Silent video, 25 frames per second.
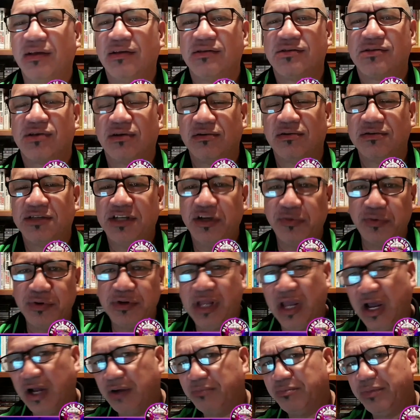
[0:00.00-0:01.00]
So she would
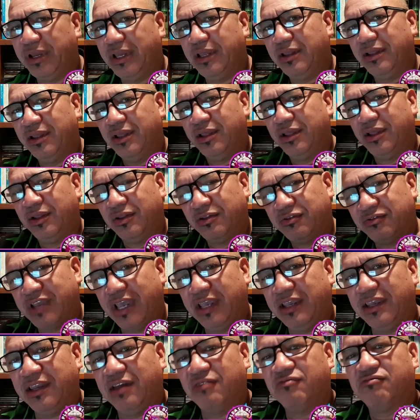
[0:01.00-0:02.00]
help me
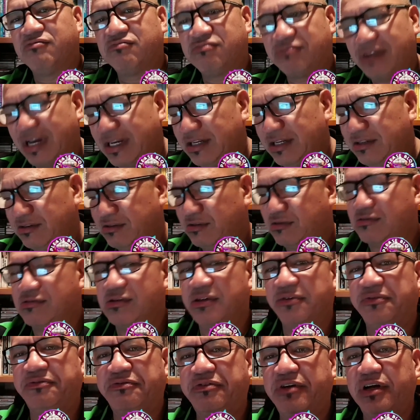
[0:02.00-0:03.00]
take it right to
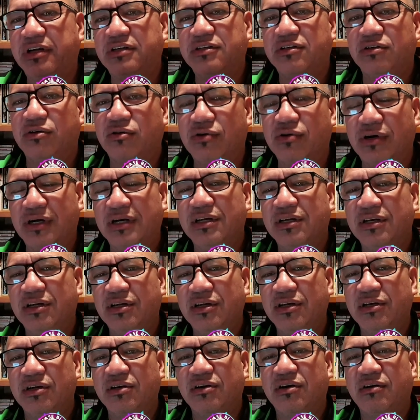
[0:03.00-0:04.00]
the front door
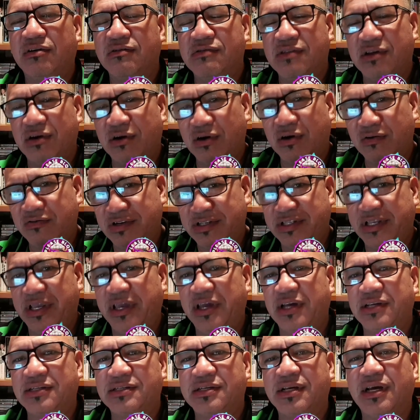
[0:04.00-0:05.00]
of the
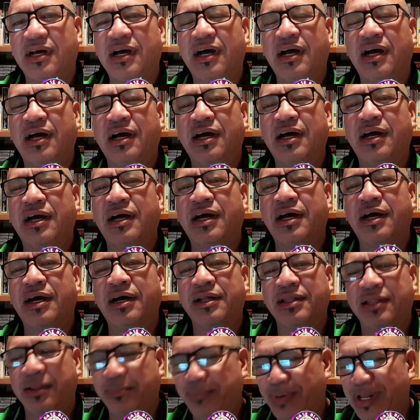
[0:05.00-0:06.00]
overstairs,
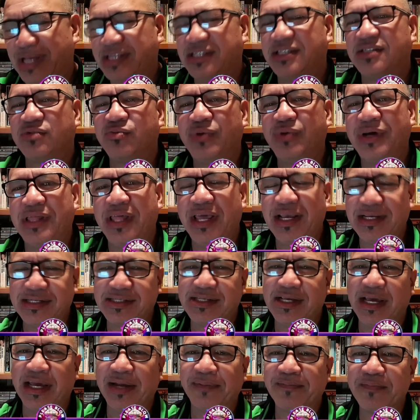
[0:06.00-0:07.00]
the places where they
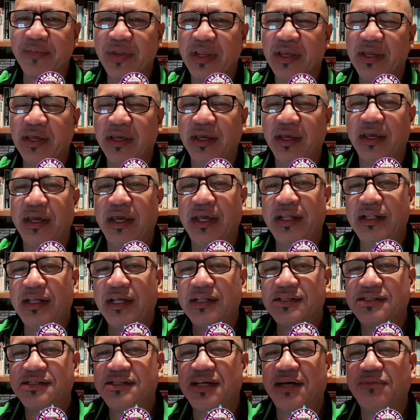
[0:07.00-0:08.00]
stay,
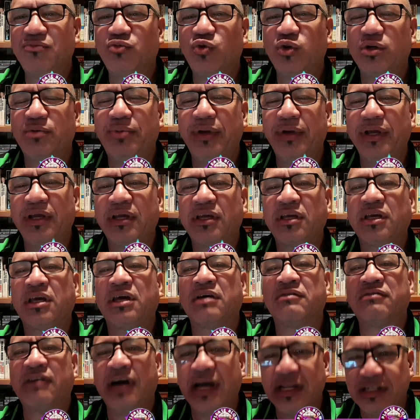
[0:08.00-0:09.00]
and some would be
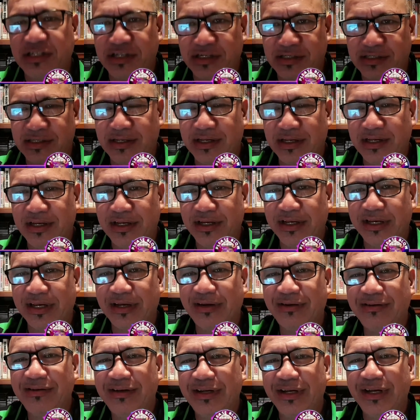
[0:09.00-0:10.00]
garages,
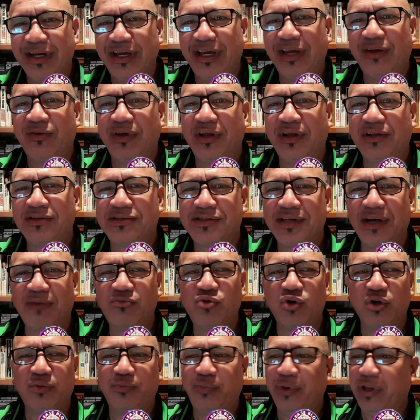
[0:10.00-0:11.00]
and some
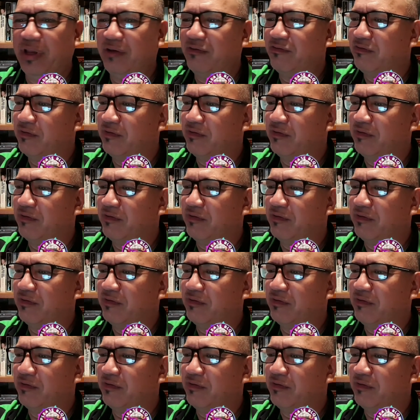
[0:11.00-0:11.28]
would be